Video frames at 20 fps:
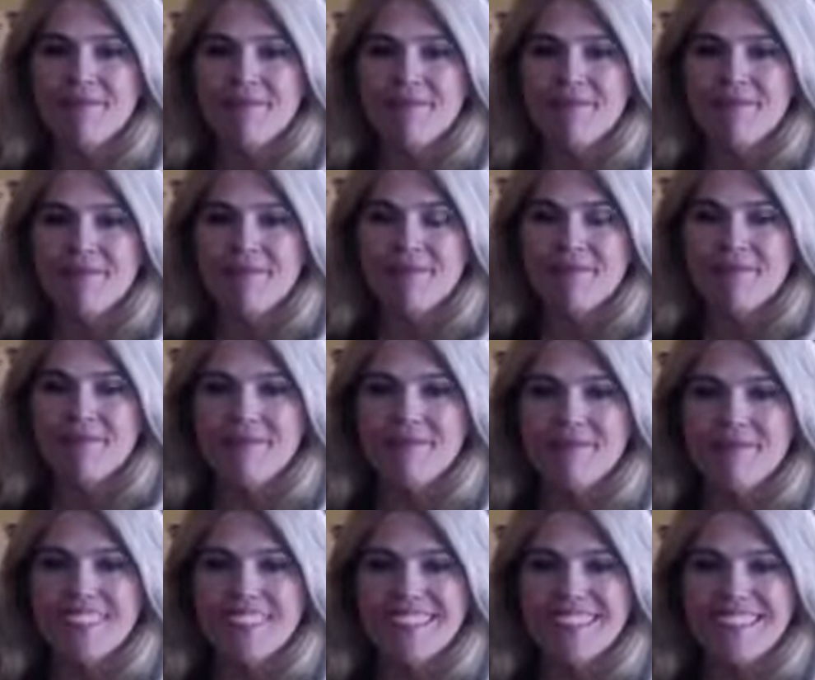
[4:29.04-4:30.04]

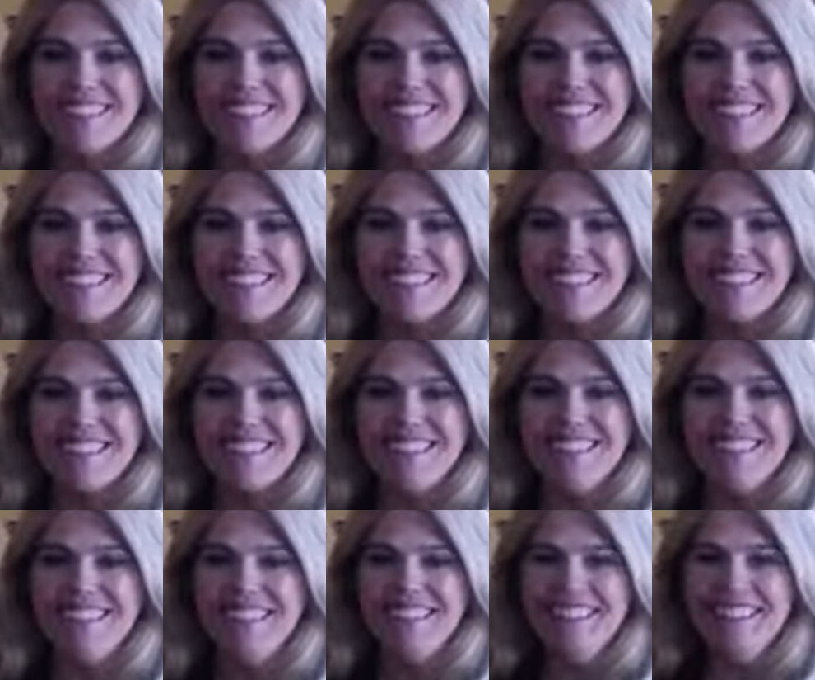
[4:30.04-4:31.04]

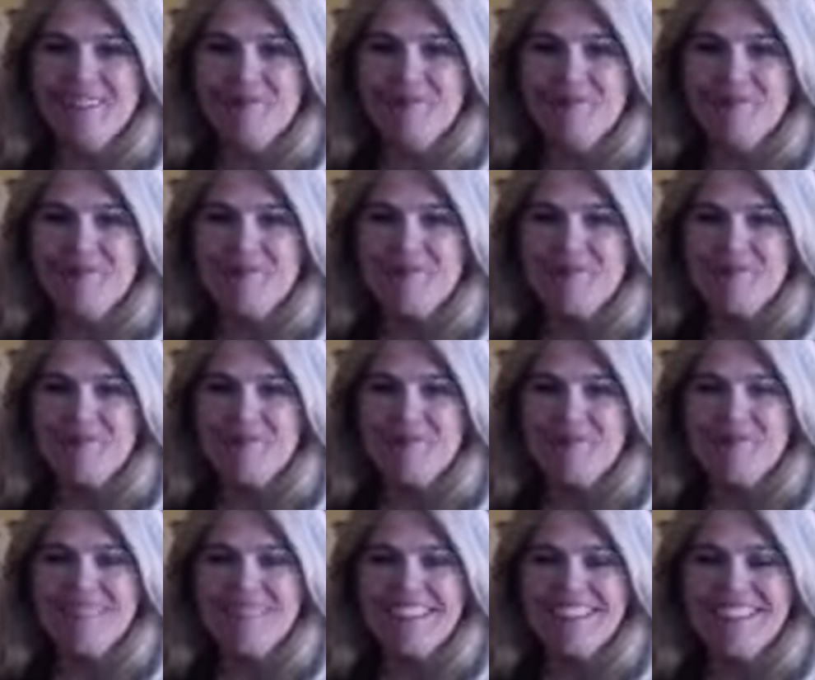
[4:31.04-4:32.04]

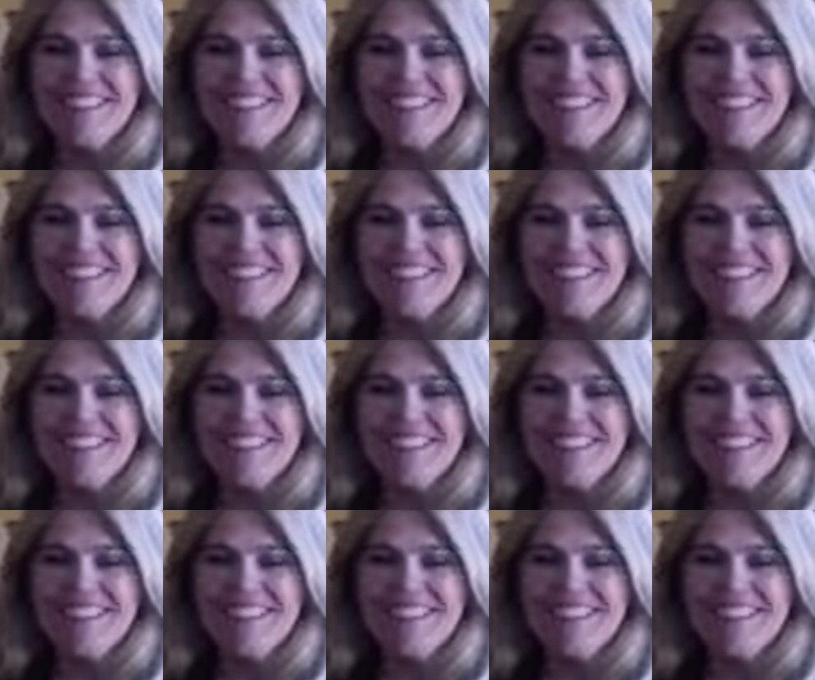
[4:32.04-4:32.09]
(not speaking)